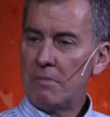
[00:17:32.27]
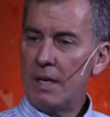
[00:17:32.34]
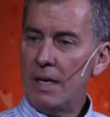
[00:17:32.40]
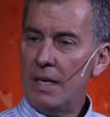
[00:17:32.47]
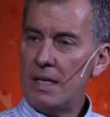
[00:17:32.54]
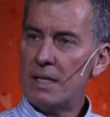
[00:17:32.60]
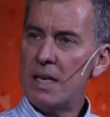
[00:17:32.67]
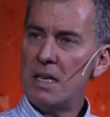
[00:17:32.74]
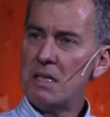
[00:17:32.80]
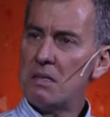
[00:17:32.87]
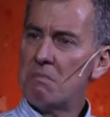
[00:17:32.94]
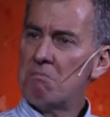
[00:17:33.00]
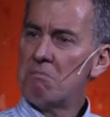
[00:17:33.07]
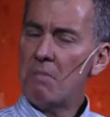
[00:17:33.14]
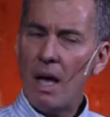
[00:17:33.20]
And he
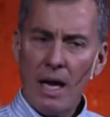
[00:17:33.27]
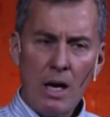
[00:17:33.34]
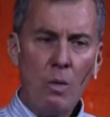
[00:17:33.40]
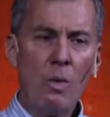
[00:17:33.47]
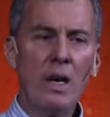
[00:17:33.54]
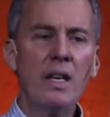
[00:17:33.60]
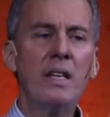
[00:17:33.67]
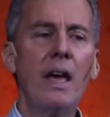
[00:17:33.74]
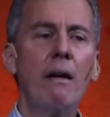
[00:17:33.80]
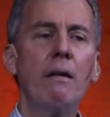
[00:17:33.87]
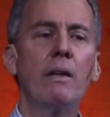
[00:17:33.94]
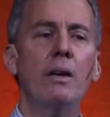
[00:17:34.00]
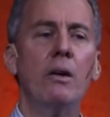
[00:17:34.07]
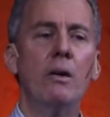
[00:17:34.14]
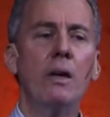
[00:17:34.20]
says, "I don't want to
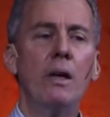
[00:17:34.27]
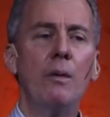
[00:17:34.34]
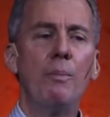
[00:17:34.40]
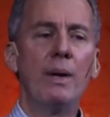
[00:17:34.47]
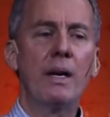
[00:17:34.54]
tell you